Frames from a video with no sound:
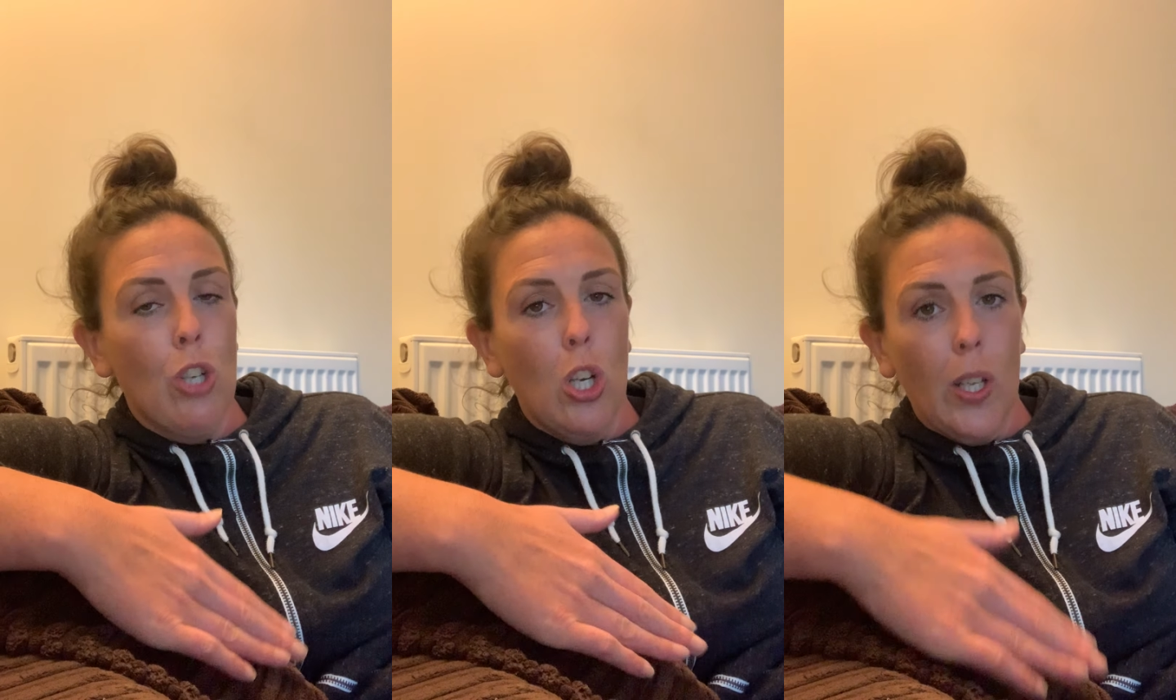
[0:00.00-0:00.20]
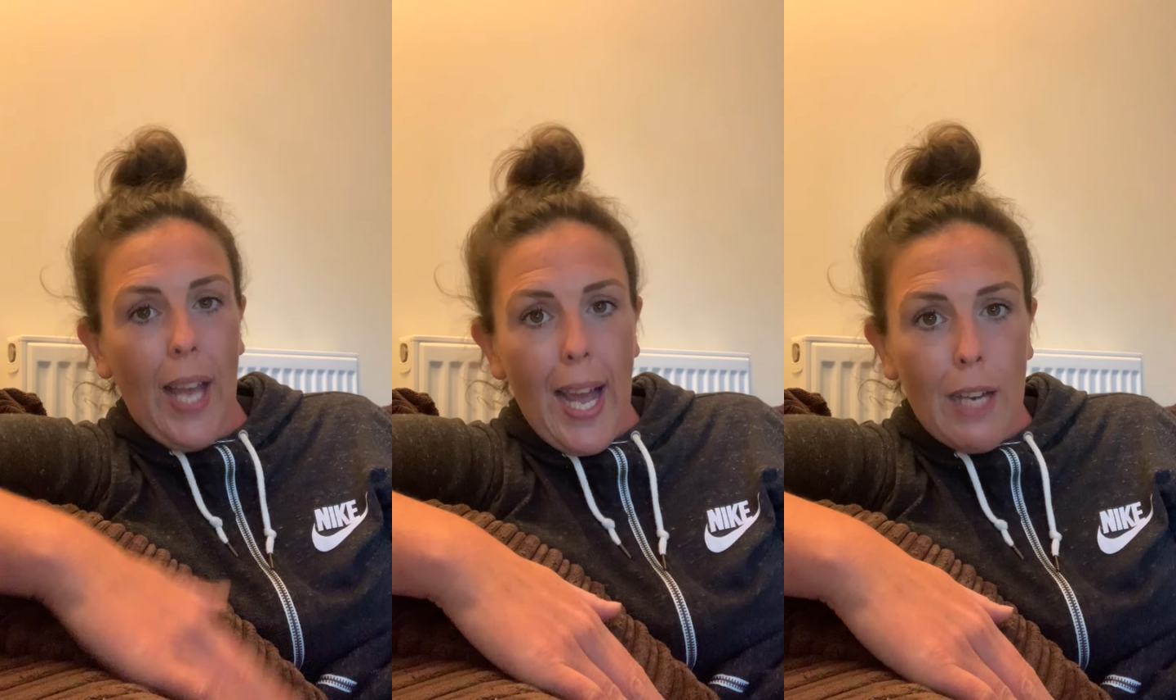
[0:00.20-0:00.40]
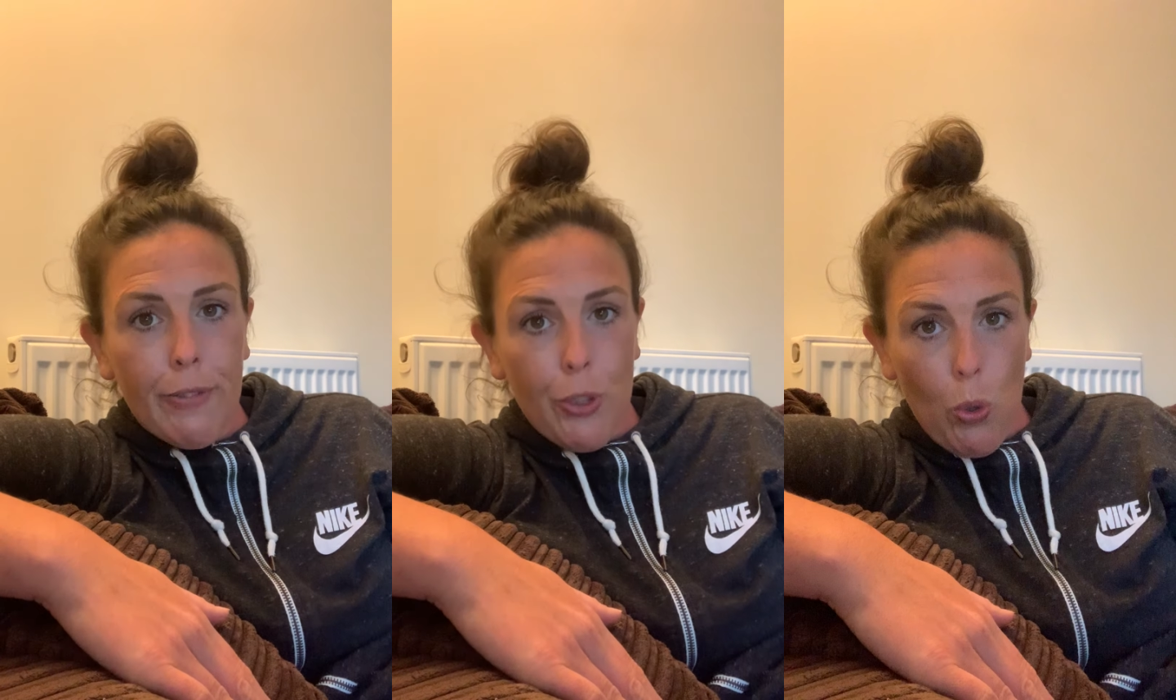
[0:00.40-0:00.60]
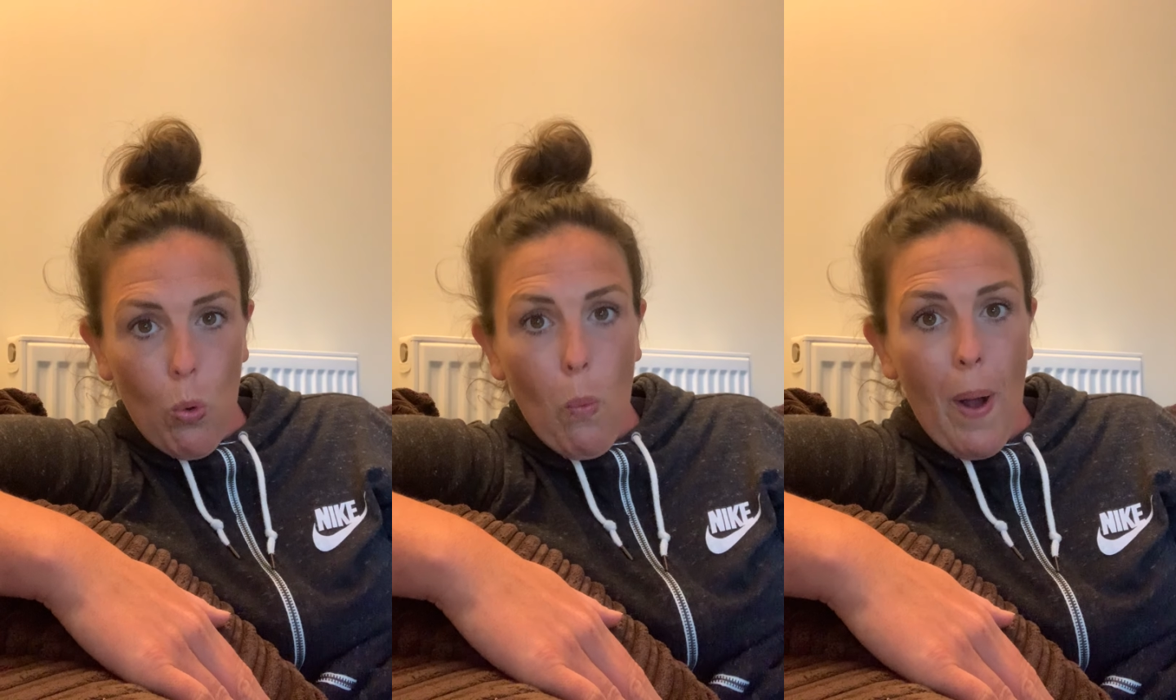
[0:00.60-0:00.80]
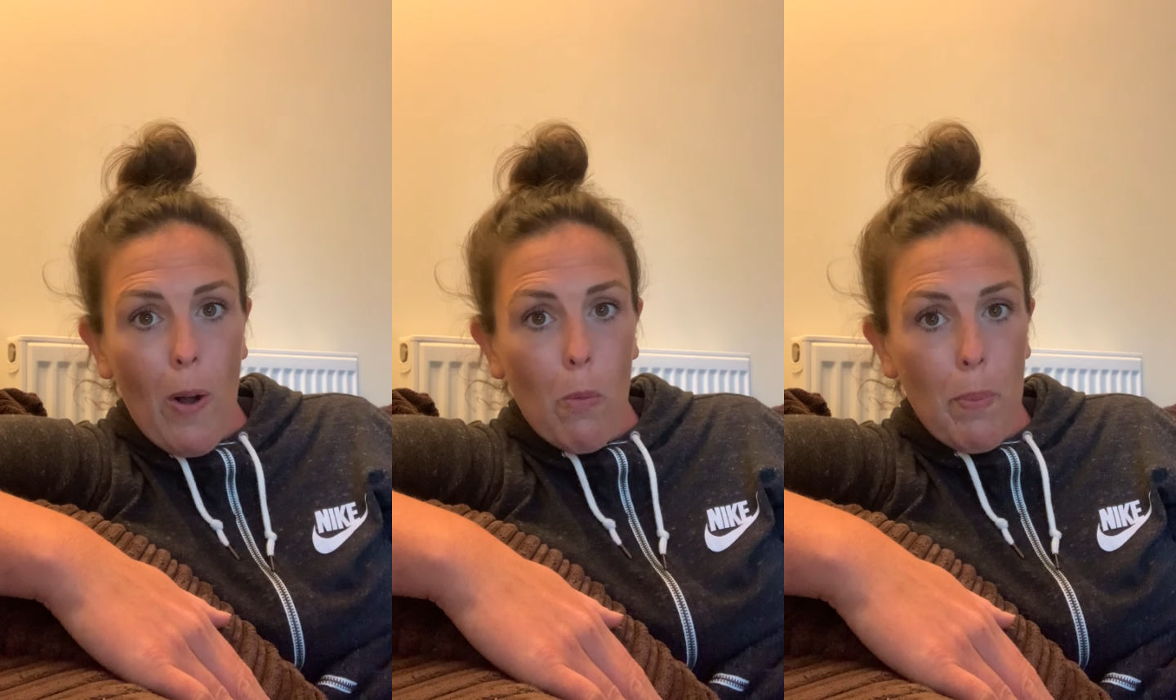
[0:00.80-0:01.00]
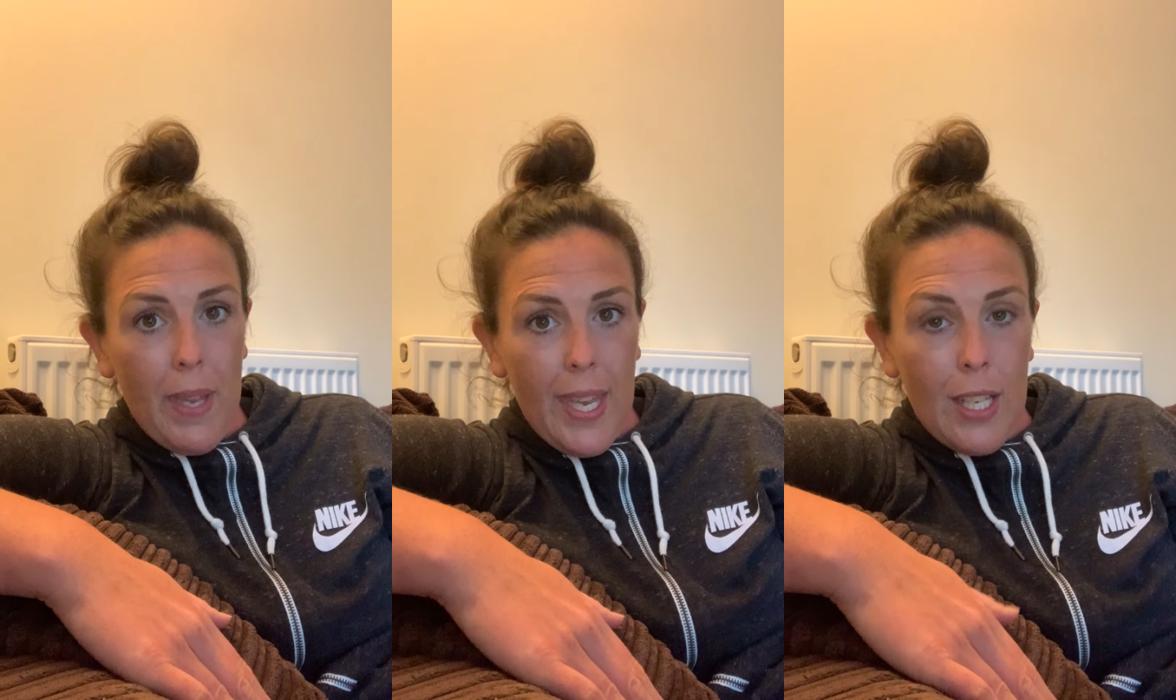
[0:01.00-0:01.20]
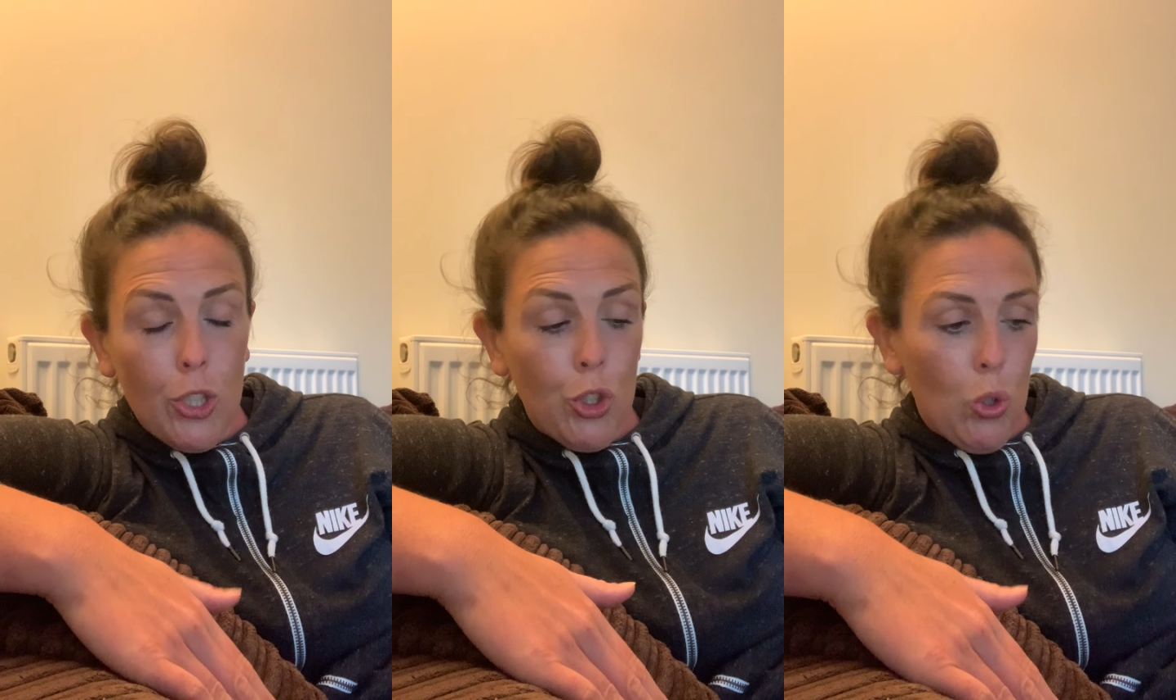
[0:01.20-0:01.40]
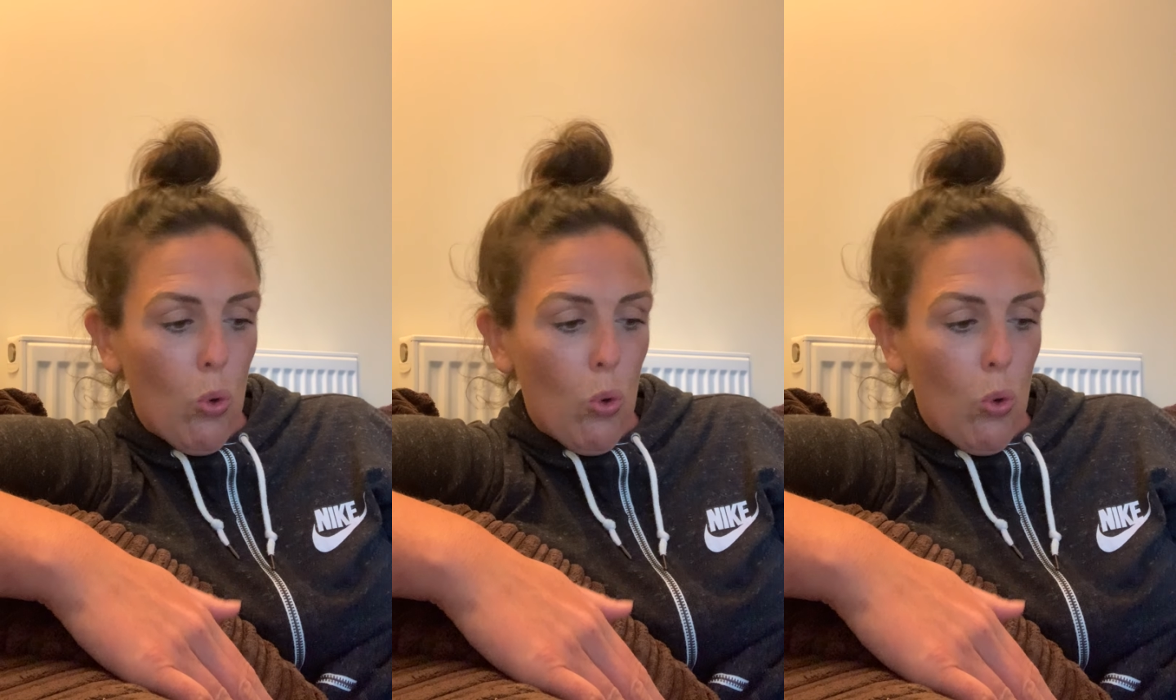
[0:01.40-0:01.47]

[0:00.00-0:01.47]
to look after your wellbeing